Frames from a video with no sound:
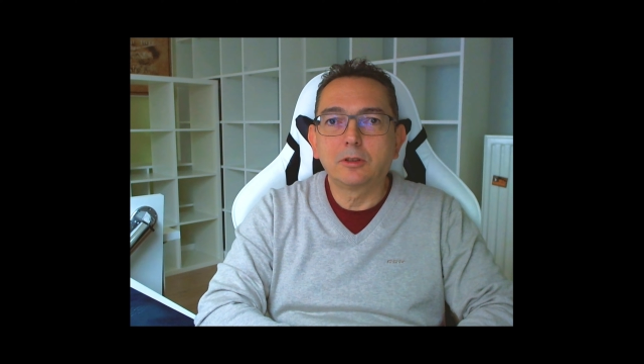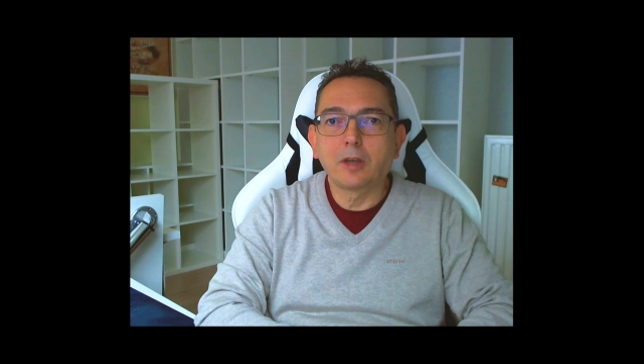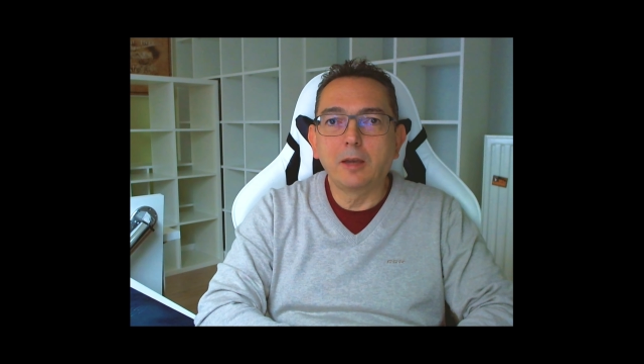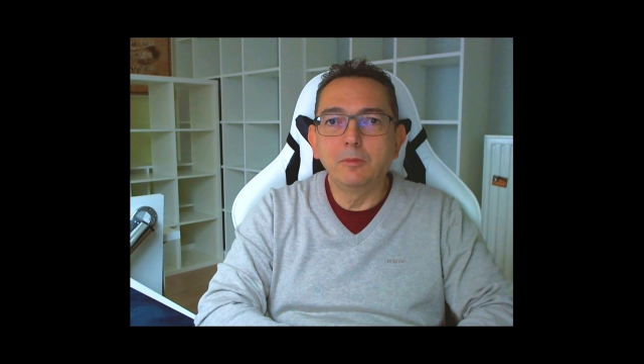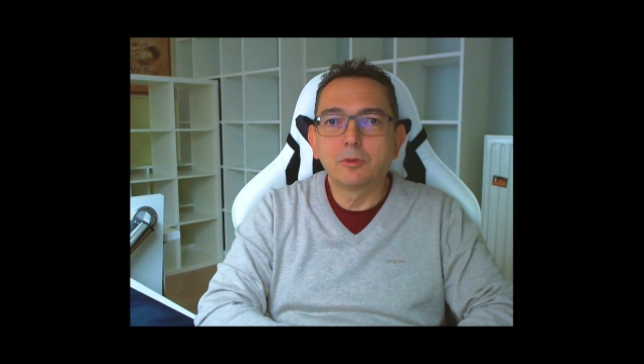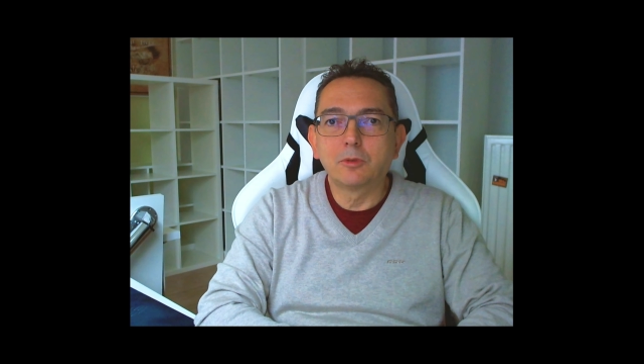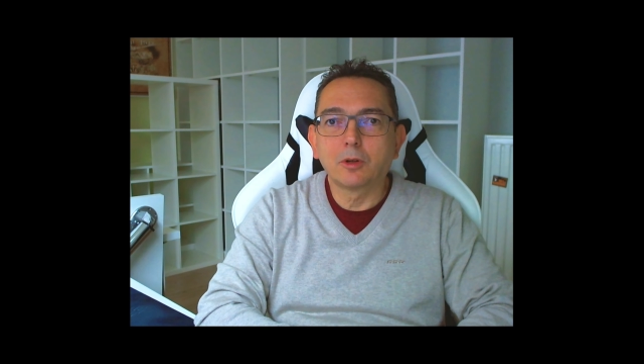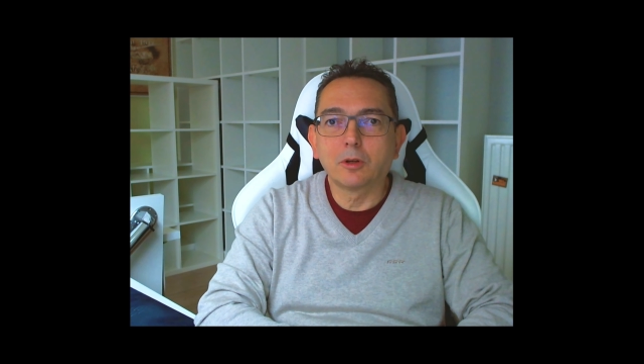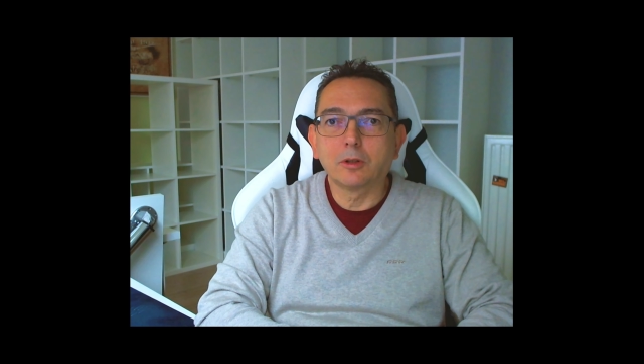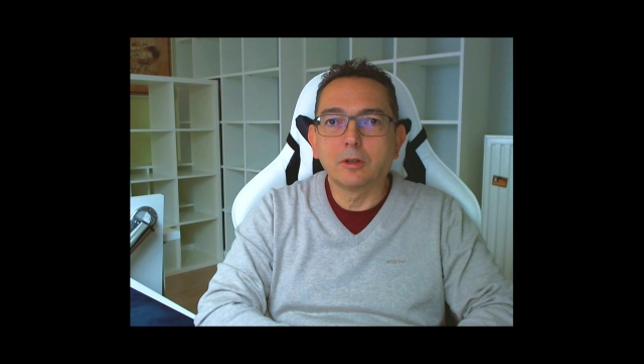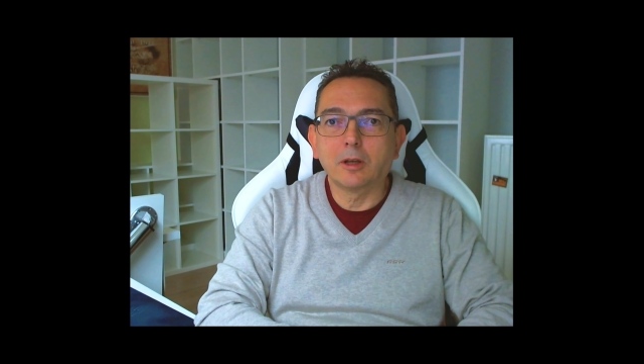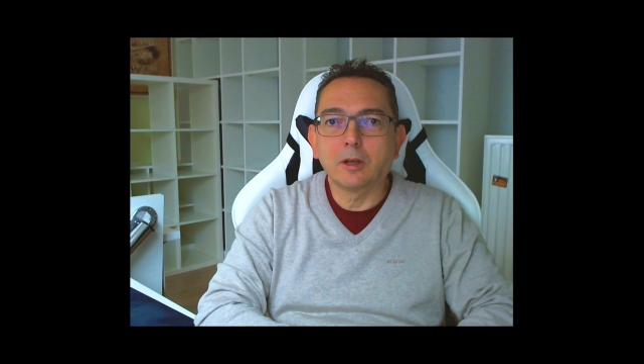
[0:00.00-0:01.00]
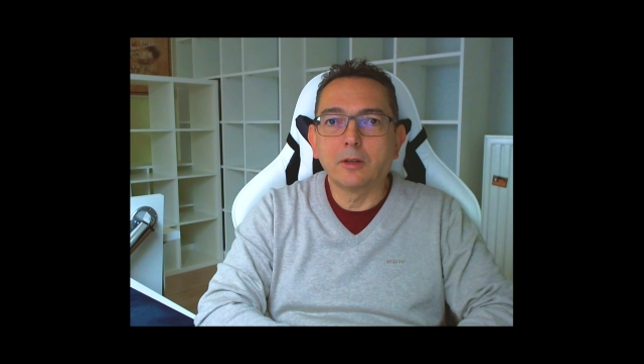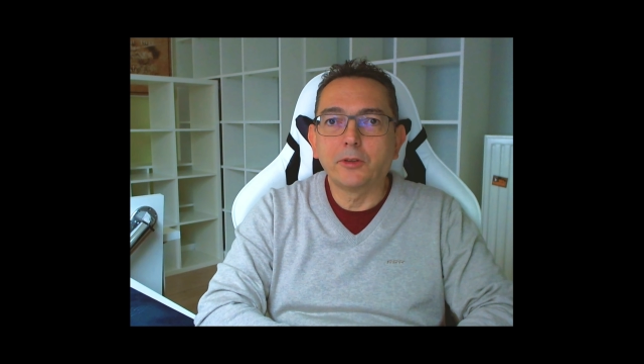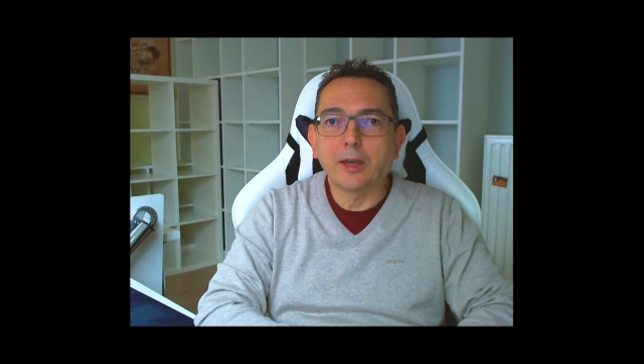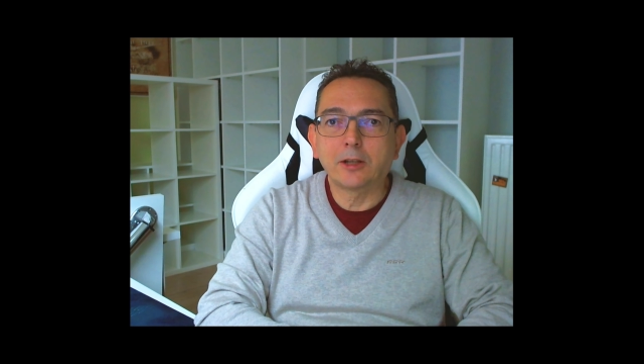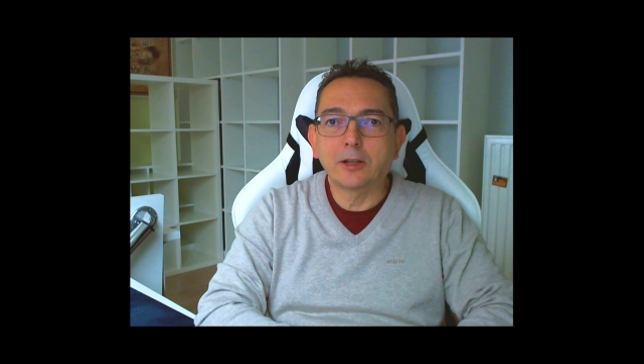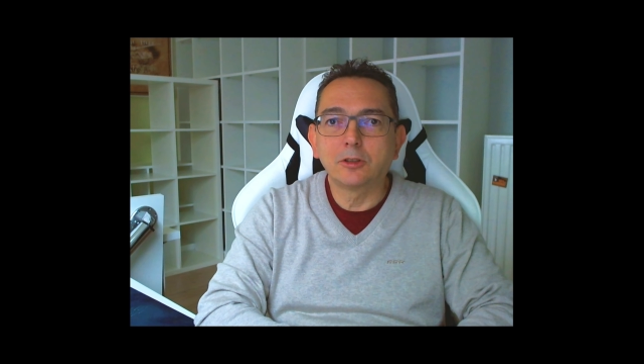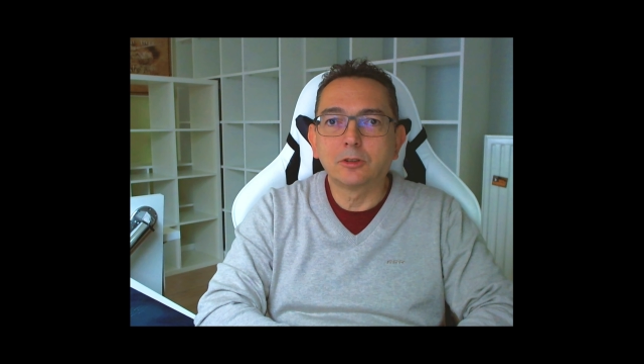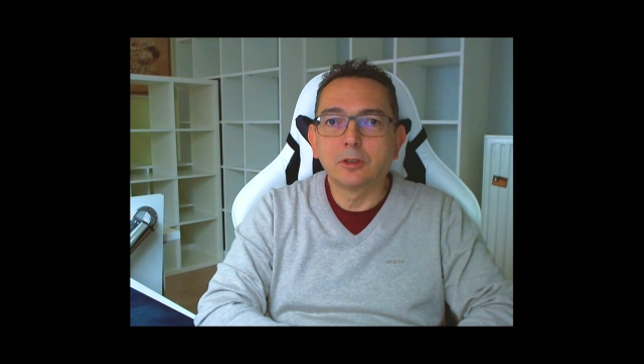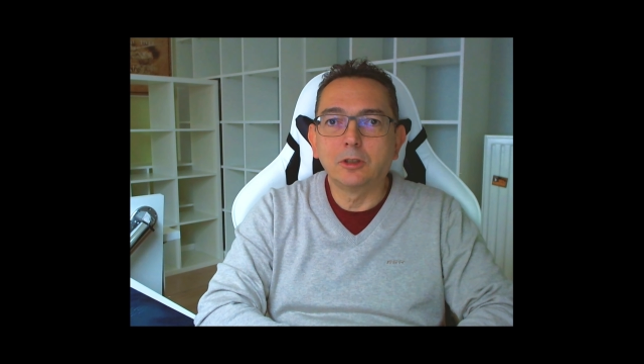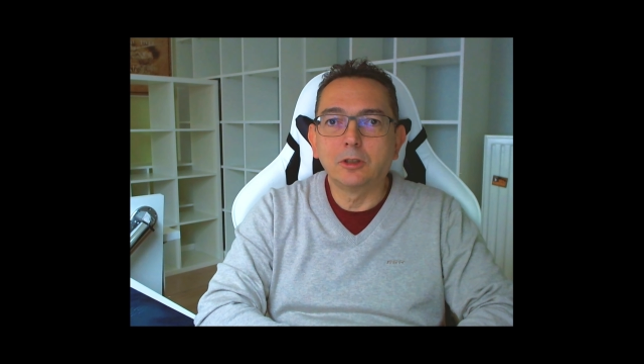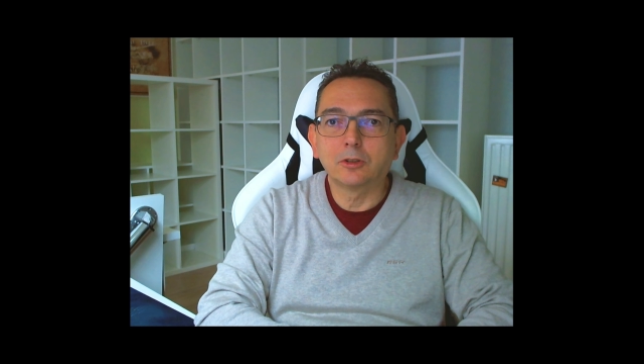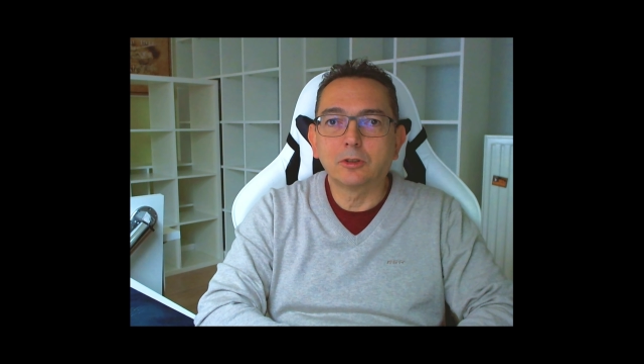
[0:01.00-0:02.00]
game turn and the action
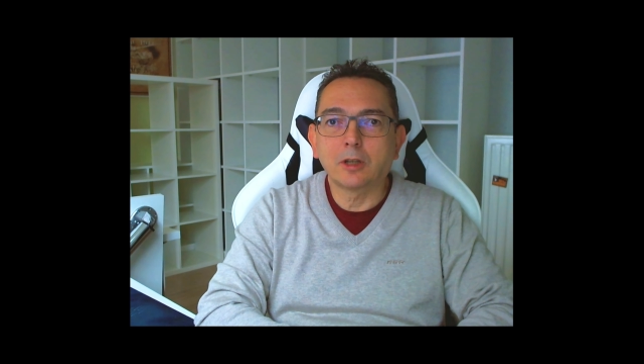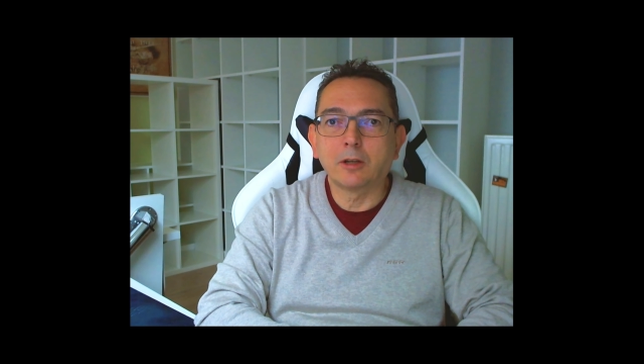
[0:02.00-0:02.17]
stages are